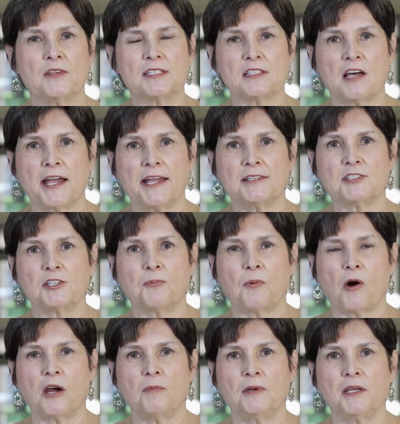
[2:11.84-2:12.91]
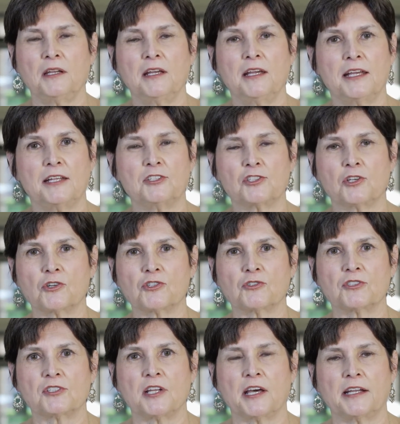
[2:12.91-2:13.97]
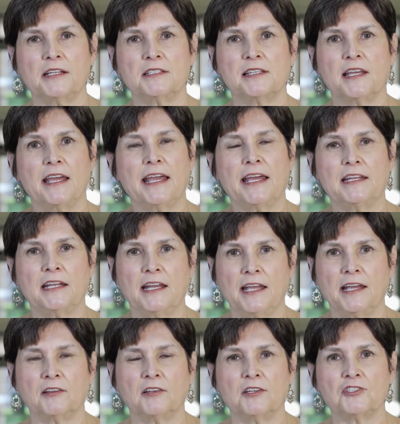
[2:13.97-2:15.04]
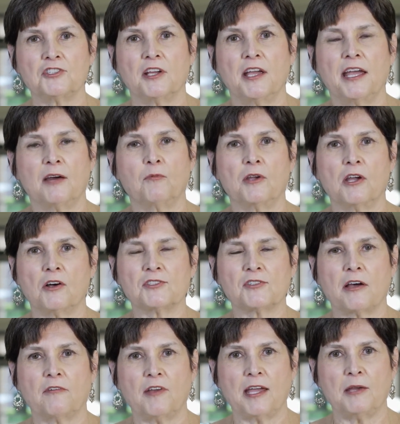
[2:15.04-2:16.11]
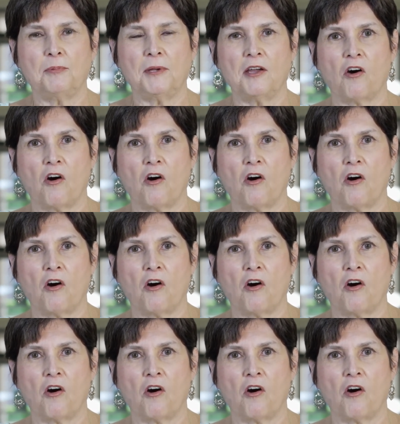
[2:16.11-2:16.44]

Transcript: the science department, in social studies, and in English, and we also have AP